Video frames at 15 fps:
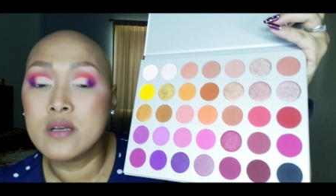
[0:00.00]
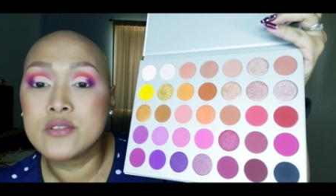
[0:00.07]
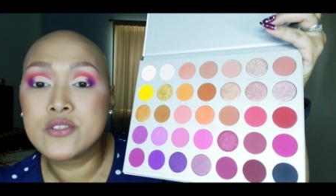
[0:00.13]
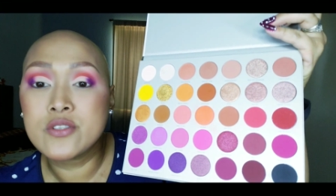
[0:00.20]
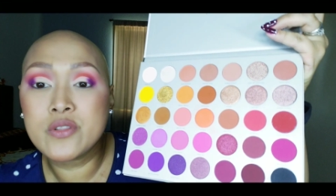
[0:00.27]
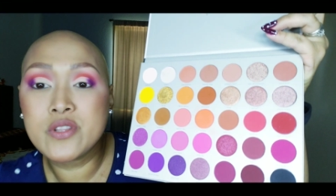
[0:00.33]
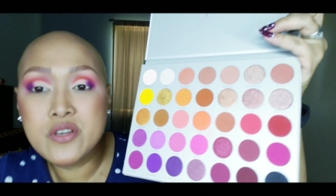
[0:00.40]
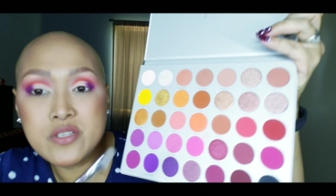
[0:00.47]

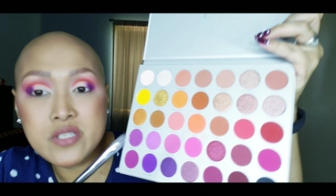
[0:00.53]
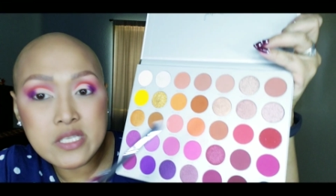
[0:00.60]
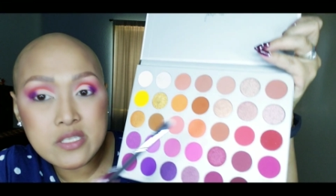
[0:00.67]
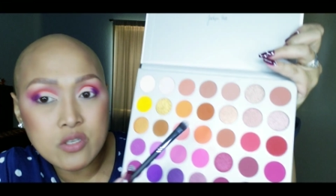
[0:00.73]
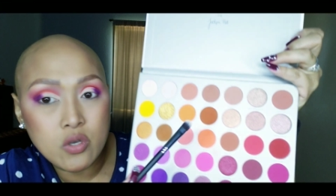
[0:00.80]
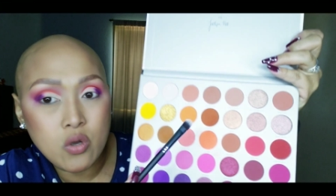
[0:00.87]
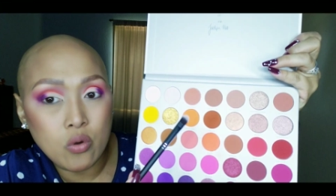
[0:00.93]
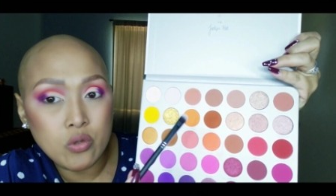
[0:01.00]
So there's this
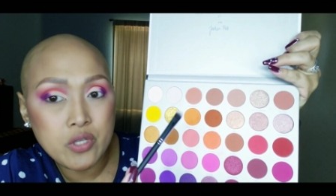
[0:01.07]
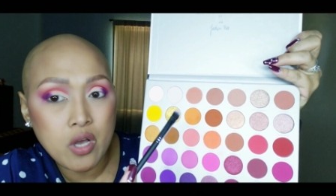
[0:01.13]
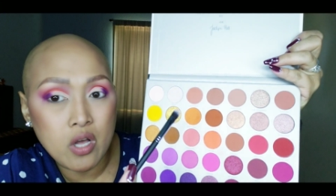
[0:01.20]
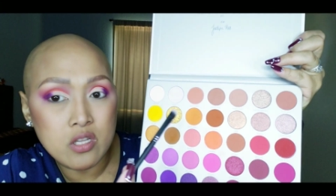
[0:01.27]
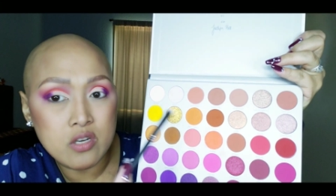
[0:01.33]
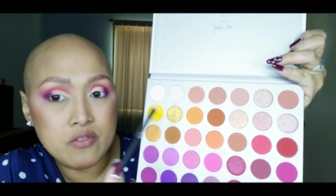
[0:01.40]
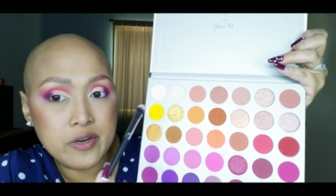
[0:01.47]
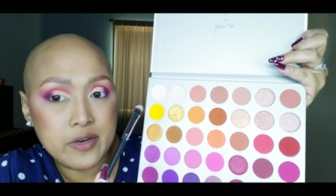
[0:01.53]
gold
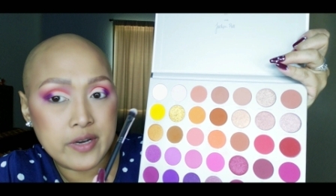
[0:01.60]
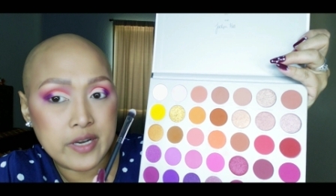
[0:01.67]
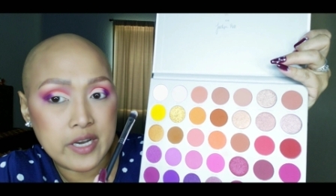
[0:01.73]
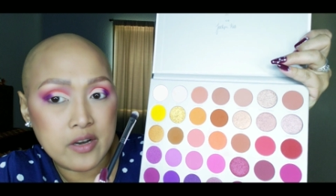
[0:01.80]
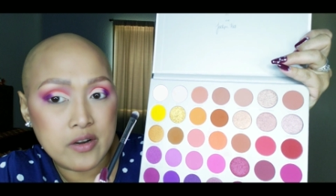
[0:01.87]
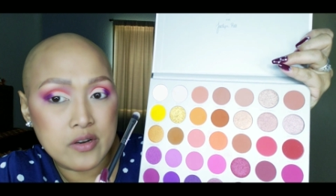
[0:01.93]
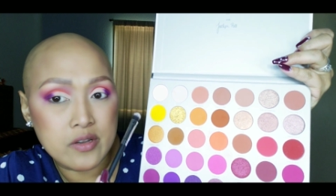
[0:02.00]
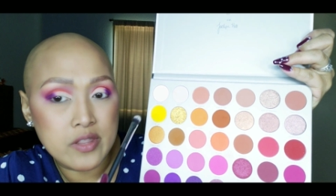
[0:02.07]
color over
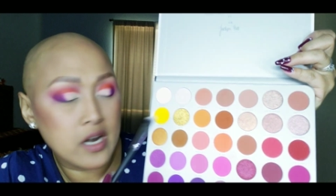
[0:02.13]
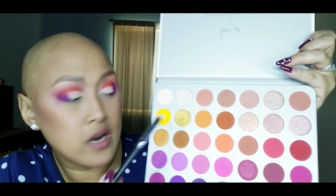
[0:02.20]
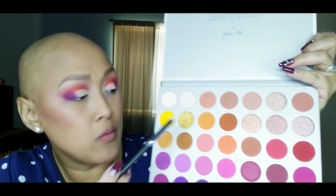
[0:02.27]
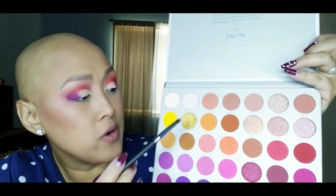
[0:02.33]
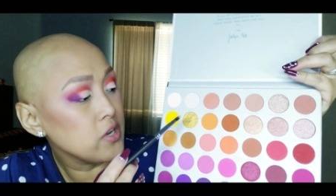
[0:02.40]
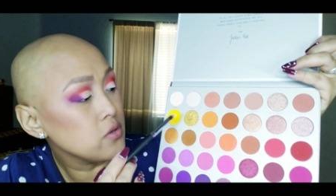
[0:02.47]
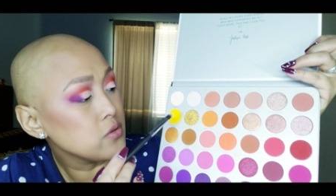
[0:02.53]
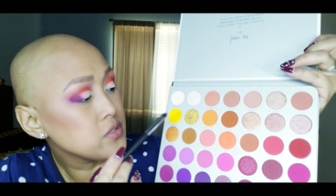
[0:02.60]
here that I
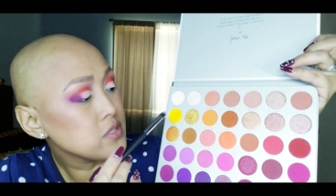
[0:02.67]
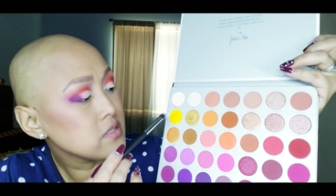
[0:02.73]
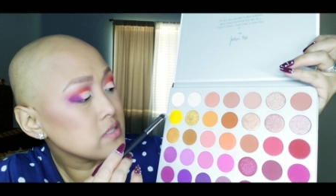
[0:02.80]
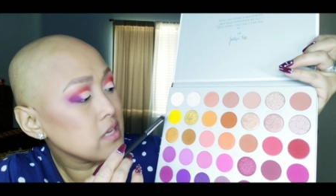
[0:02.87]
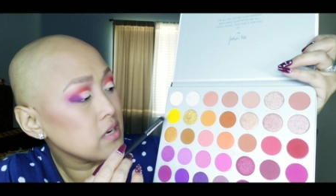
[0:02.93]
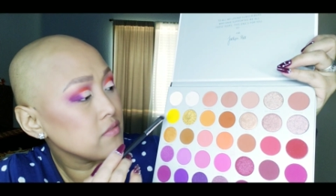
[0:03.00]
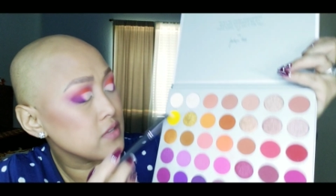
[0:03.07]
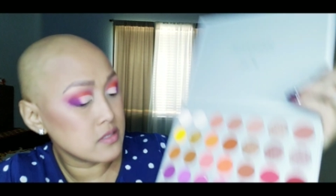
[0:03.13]
want to use
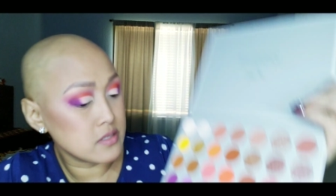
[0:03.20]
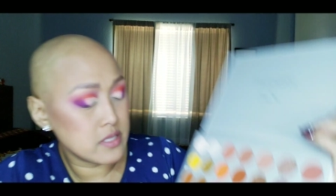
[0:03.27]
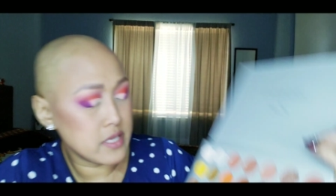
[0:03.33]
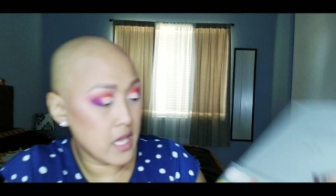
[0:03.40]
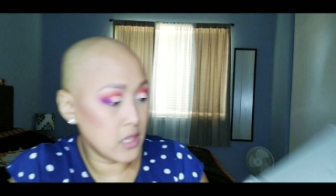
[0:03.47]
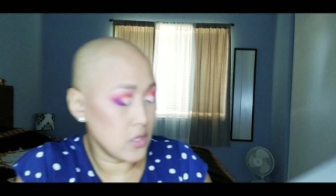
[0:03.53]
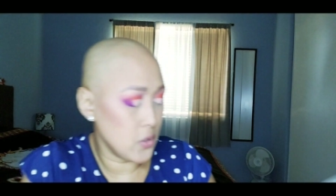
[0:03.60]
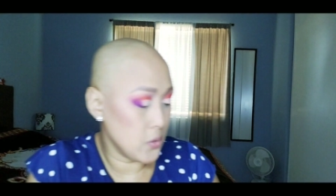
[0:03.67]
instead of this
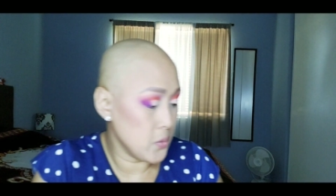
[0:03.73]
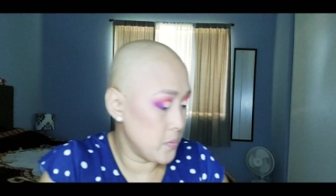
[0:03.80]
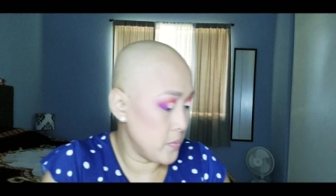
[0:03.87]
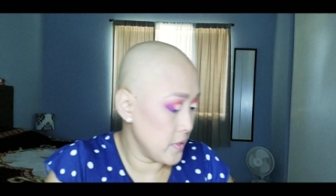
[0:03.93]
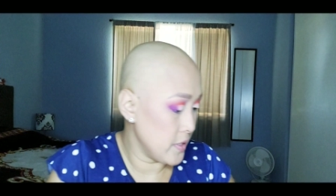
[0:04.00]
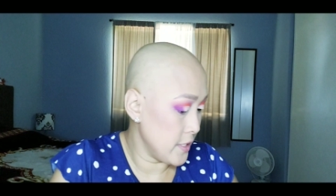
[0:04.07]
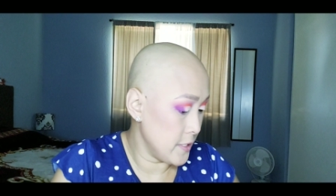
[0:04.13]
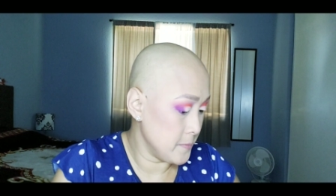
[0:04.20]
yellow,
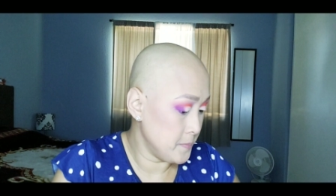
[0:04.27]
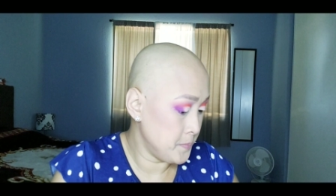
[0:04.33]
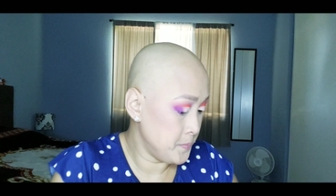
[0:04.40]
but